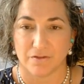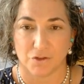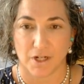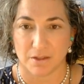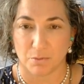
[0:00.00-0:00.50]
of
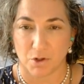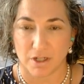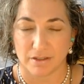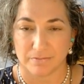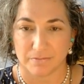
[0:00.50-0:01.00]

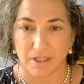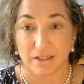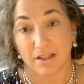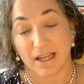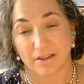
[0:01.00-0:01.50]
transport
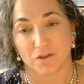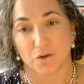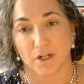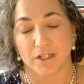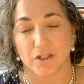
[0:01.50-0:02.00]
and
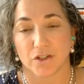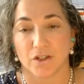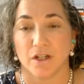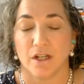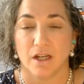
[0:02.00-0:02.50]

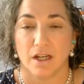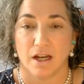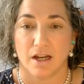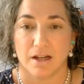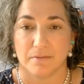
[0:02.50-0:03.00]
storage.
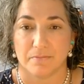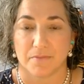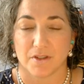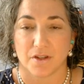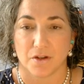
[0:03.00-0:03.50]

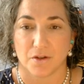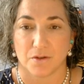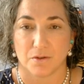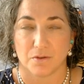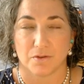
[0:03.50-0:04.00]

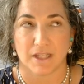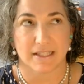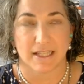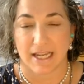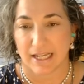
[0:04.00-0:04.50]
So
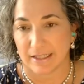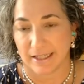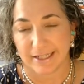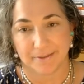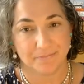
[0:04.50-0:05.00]
let's say
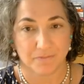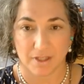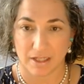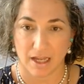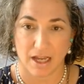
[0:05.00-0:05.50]
like
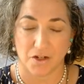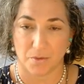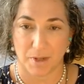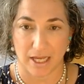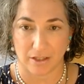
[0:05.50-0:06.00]
I know
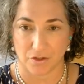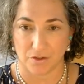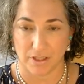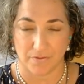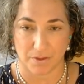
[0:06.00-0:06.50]
a paddler who
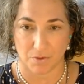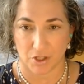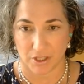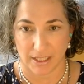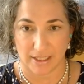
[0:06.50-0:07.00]
lives in
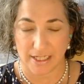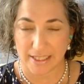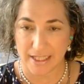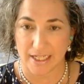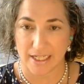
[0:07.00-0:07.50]
Washington,
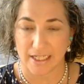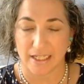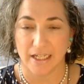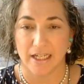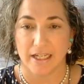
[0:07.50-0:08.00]

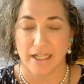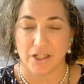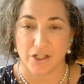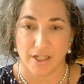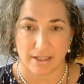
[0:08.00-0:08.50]
D.C.,
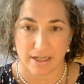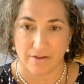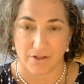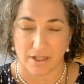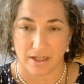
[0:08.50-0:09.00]
and she doesn't
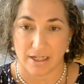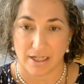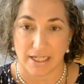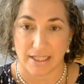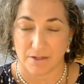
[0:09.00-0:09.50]
have an
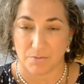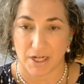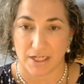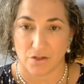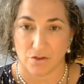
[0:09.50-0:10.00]
easy
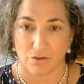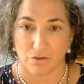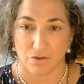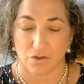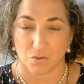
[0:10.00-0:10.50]
way
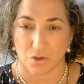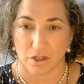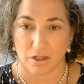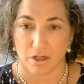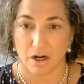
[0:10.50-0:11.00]
to
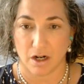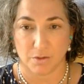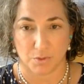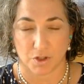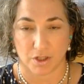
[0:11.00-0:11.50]
store a
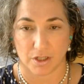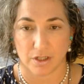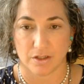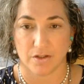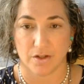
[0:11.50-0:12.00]
hard board.
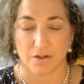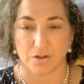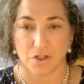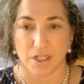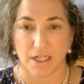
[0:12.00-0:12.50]
So
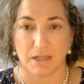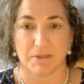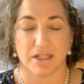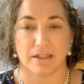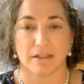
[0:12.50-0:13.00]
she
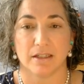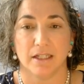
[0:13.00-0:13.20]
keeps an